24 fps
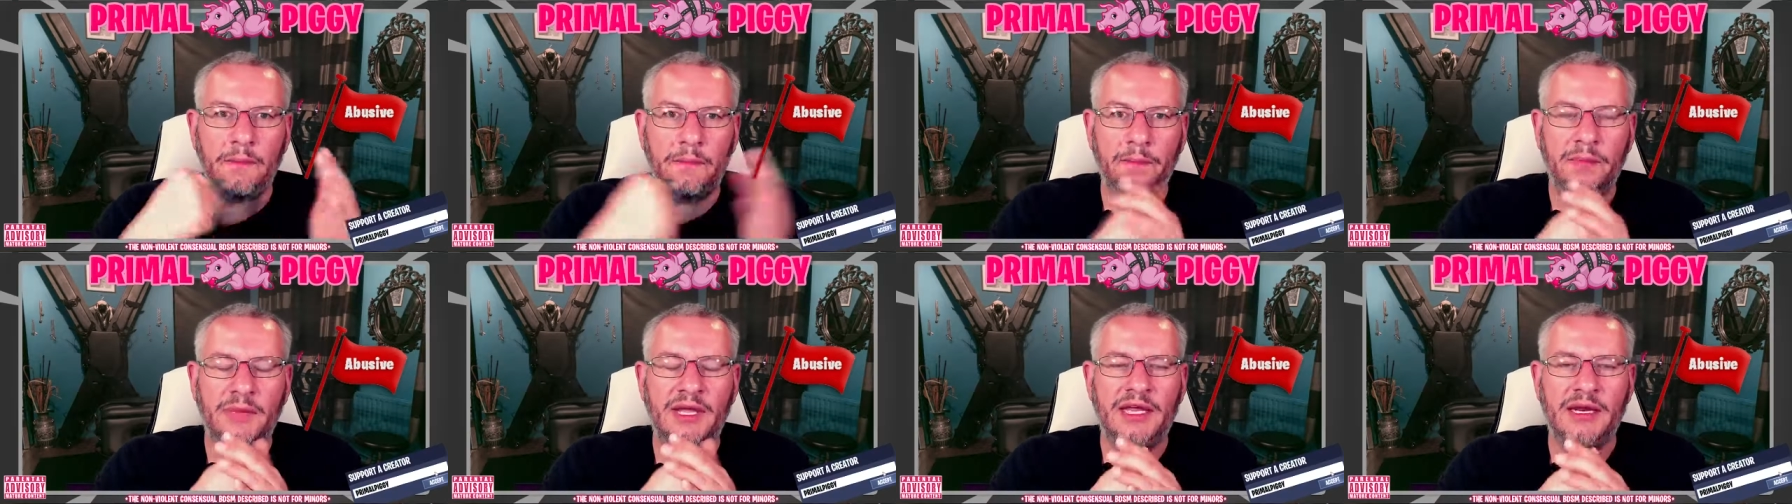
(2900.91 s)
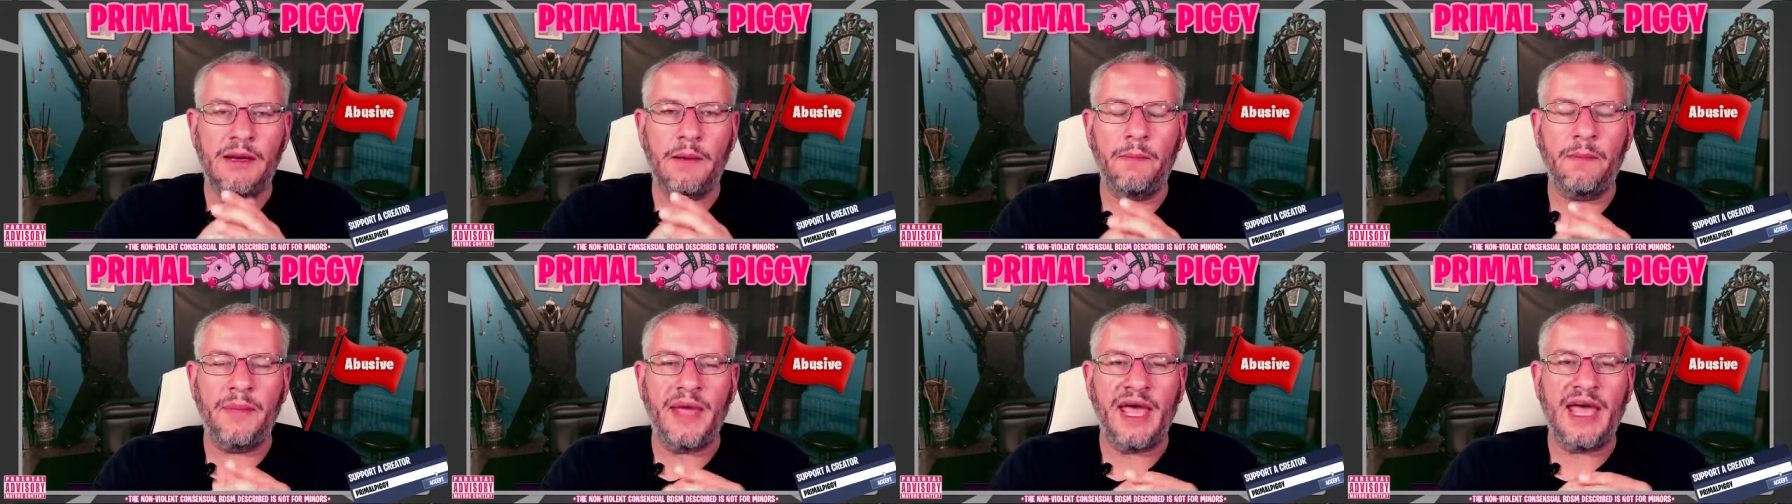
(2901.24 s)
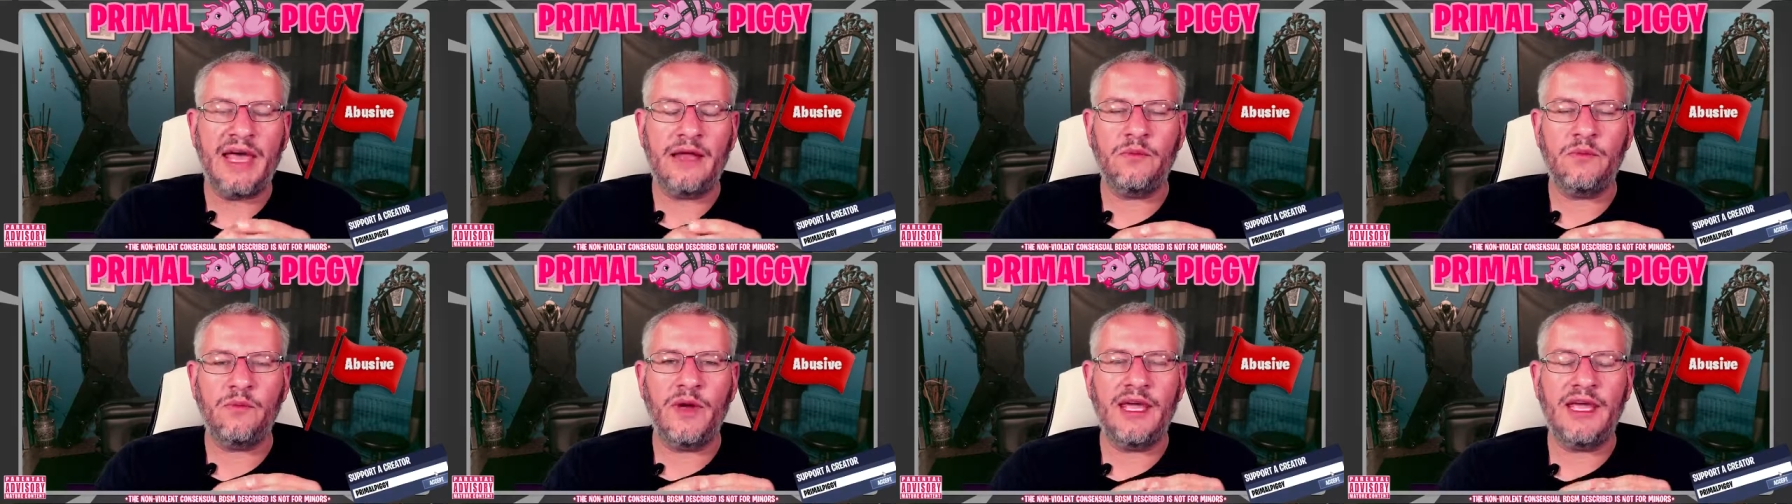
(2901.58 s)
in a bad
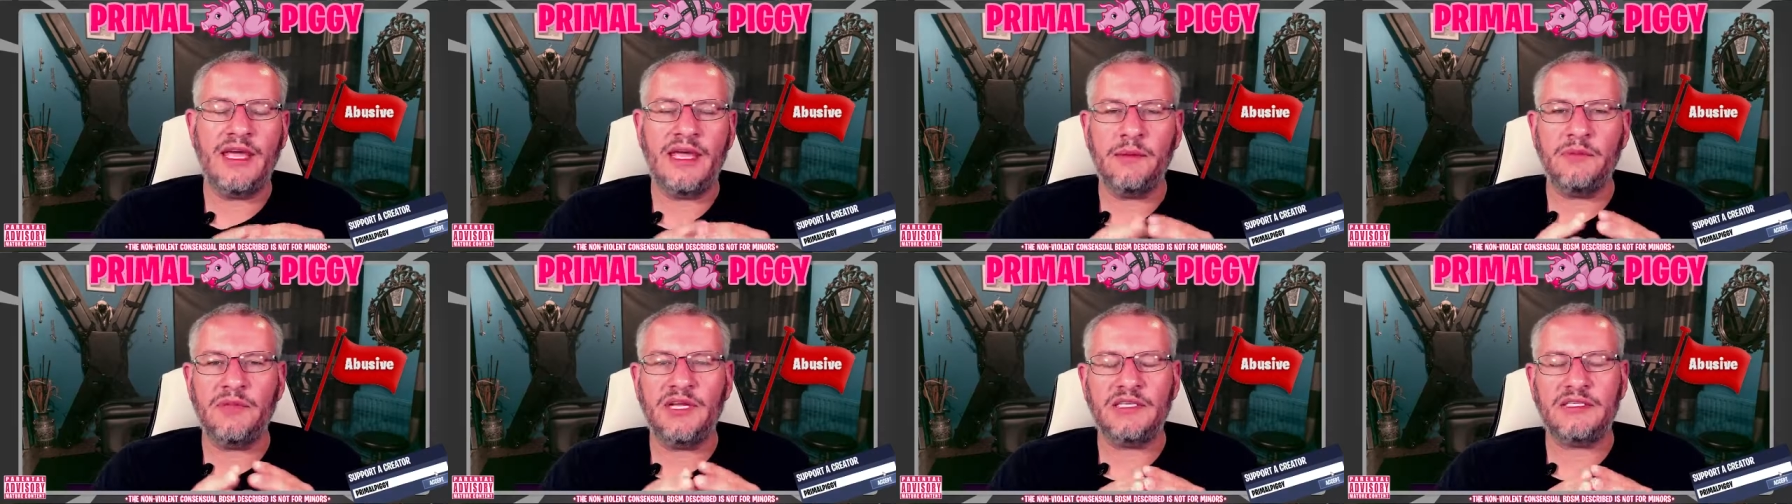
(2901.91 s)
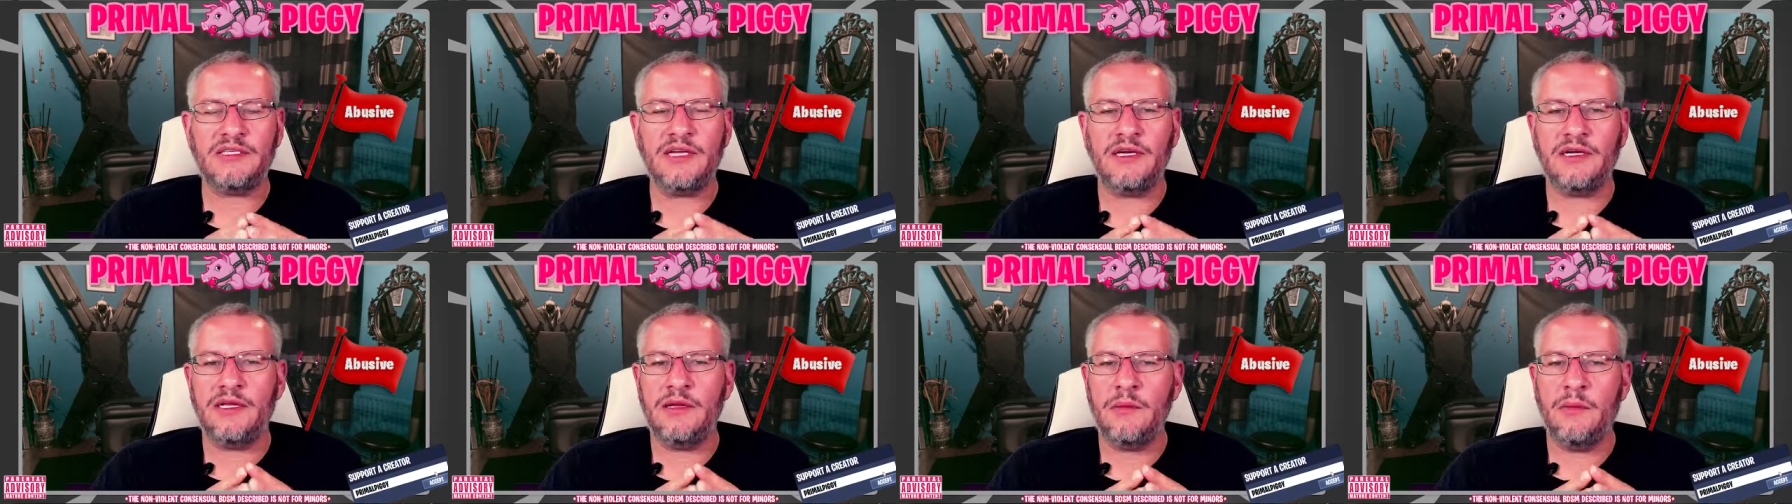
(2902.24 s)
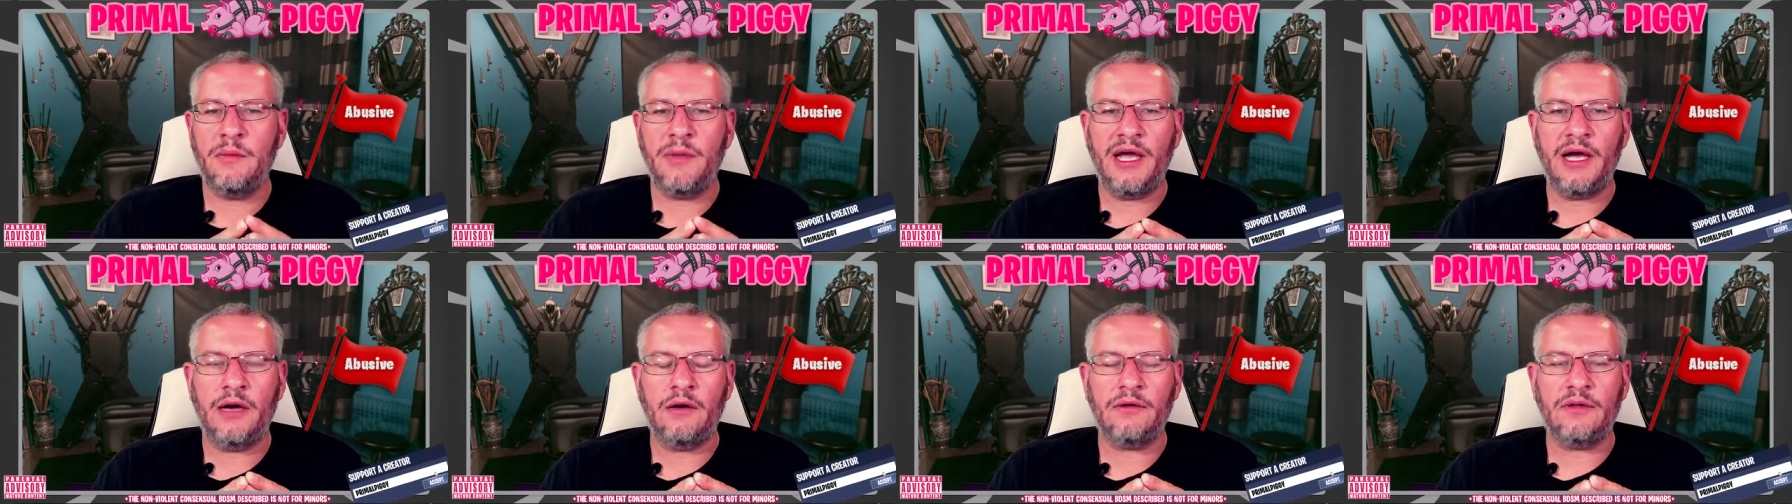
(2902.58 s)
way. I'm not talking
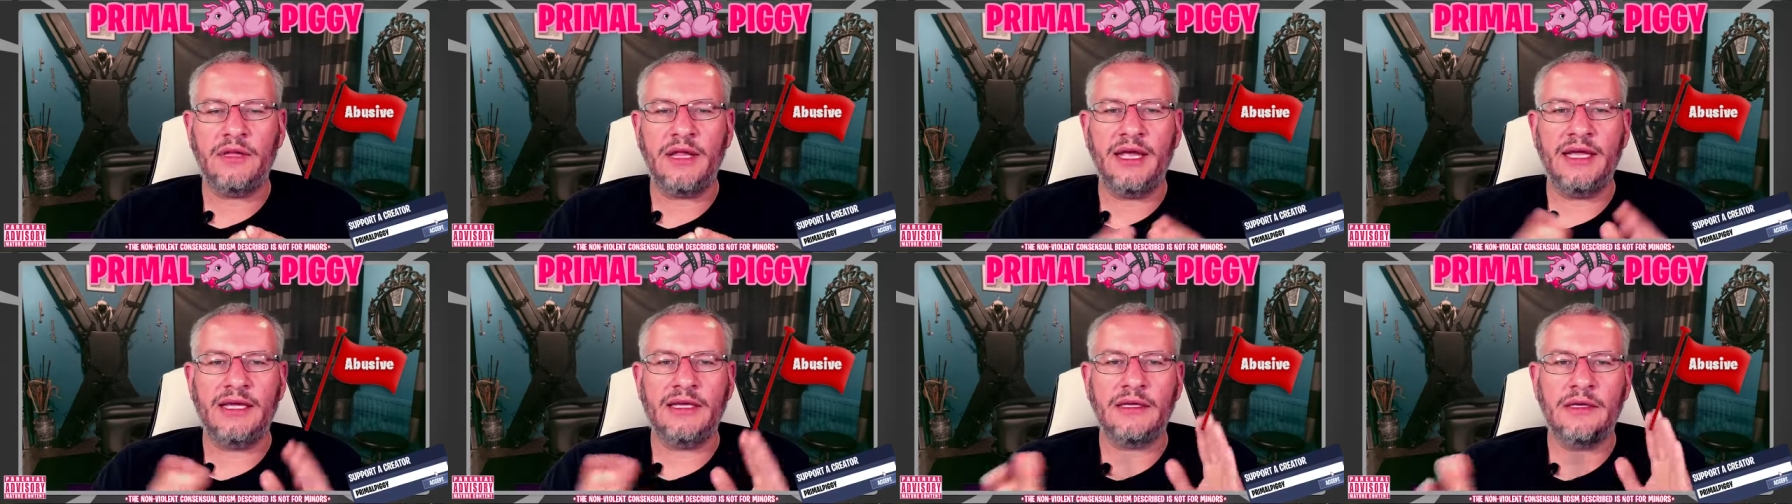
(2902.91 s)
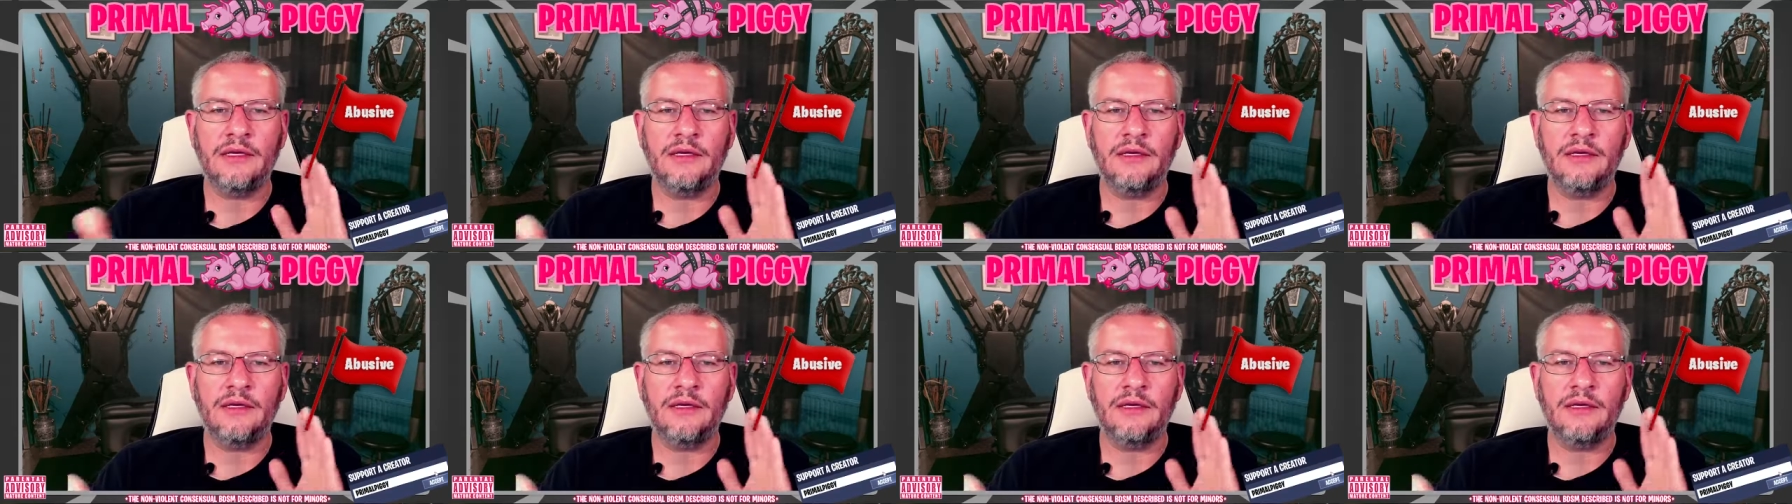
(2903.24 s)
about like